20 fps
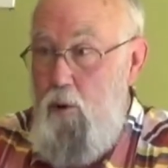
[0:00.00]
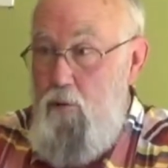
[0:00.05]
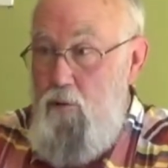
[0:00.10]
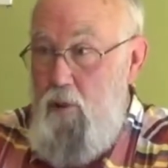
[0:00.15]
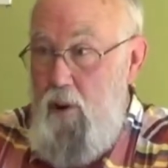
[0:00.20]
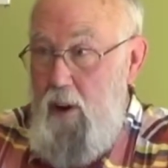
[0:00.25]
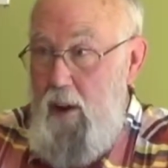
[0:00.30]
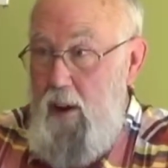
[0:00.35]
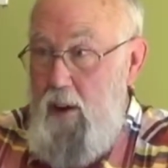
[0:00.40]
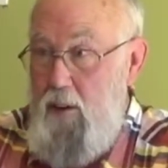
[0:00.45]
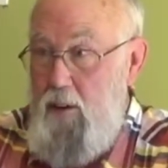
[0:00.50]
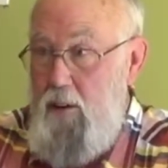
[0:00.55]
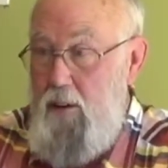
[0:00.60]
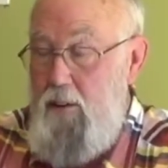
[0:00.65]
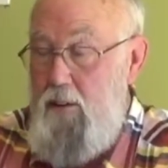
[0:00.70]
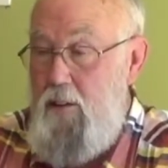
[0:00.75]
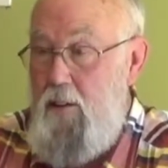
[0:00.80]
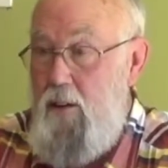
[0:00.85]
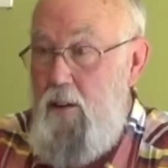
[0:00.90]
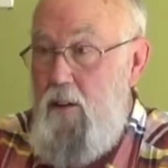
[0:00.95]
was
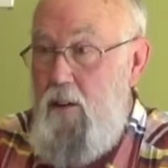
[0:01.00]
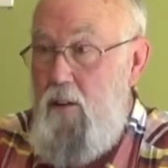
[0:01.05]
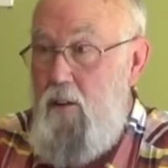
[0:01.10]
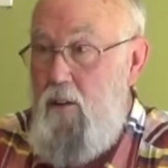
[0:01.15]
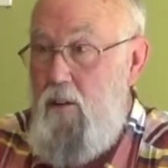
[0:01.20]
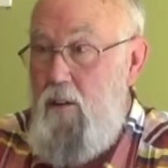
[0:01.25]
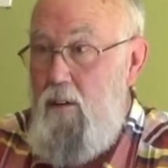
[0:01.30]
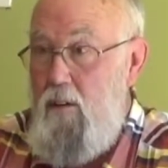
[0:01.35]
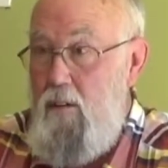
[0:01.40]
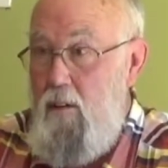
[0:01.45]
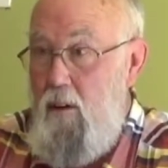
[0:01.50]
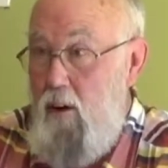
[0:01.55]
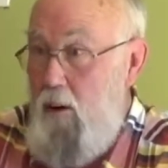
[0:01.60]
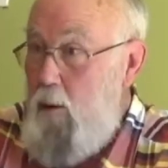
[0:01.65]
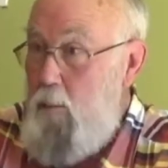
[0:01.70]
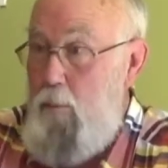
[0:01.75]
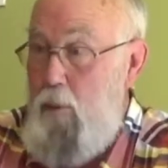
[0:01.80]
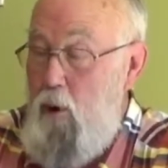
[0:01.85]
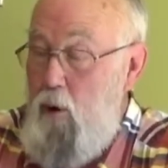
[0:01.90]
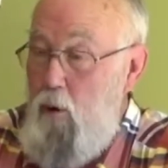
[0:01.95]
elected
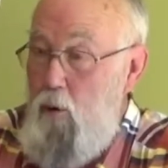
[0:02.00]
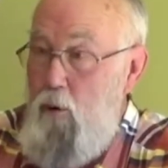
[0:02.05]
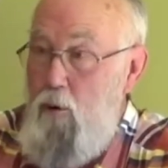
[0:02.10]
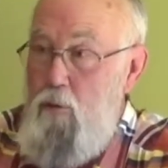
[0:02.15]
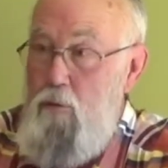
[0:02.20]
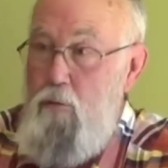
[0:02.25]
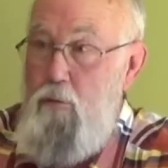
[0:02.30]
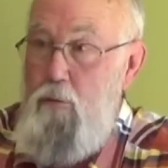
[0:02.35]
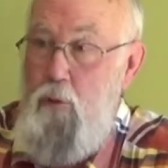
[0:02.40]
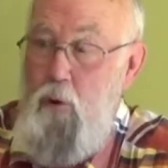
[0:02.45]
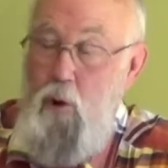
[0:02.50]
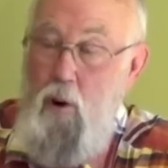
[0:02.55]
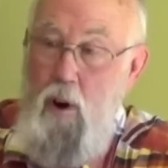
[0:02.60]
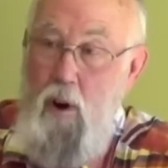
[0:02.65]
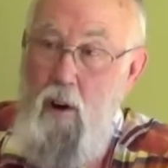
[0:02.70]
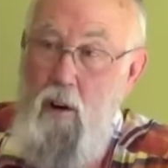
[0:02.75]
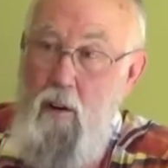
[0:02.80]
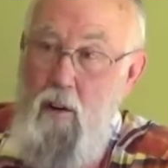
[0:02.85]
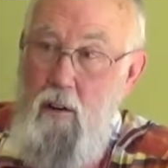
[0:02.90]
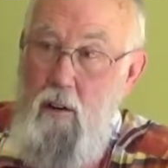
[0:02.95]
unopposed for
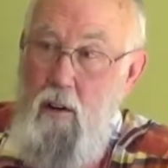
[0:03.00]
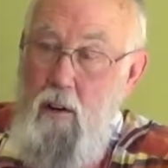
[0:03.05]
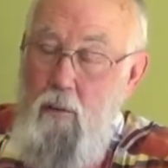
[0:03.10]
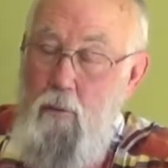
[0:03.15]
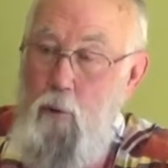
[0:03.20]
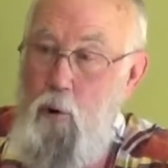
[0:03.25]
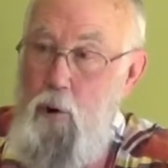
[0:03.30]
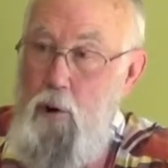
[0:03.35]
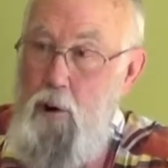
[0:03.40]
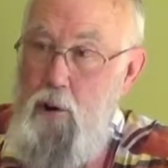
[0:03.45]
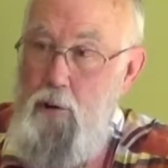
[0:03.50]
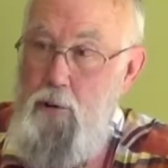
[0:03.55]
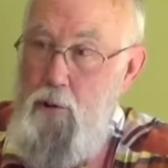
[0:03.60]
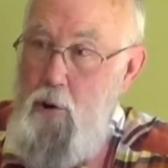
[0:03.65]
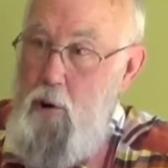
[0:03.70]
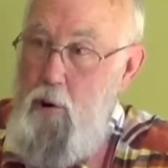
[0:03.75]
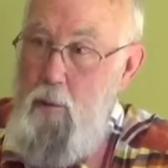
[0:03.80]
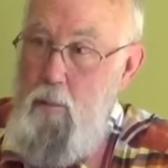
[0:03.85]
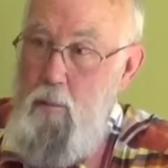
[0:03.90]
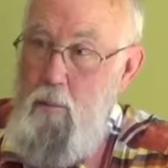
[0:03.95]
a 4-year
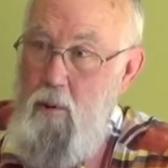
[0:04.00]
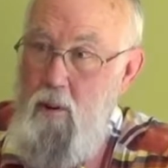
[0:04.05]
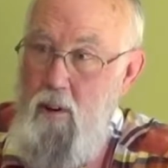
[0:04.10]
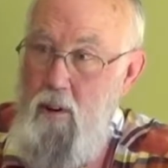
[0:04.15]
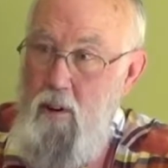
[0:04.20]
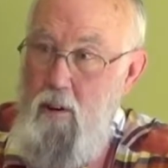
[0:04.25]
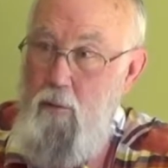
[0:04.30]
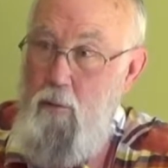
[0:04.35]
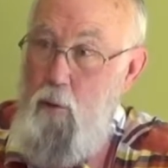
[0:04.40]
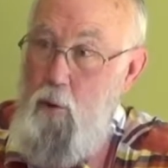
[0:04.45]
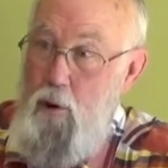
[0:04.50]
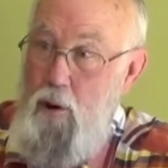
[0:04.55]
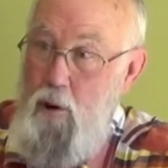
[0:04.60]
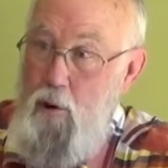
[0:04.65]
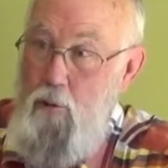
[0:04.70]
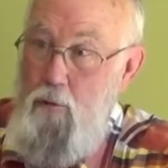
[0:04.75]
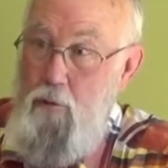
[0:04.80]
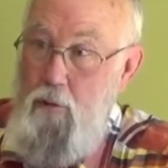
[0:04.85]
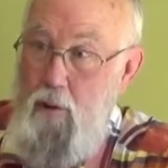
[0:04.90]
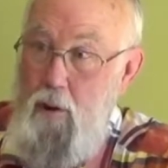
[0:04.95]
term 4
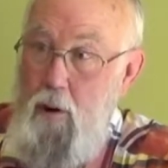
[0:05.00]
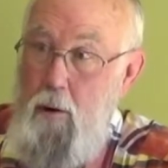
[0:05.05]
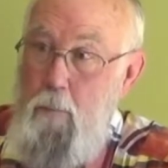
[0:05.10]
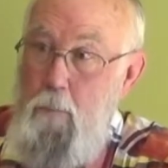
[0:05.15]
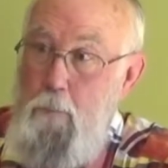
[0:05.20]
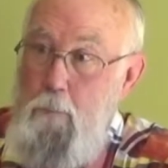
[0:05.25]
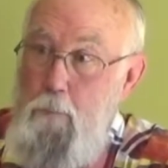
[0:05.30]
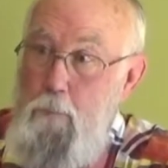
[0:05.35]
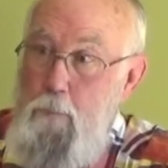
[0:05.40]
years ago.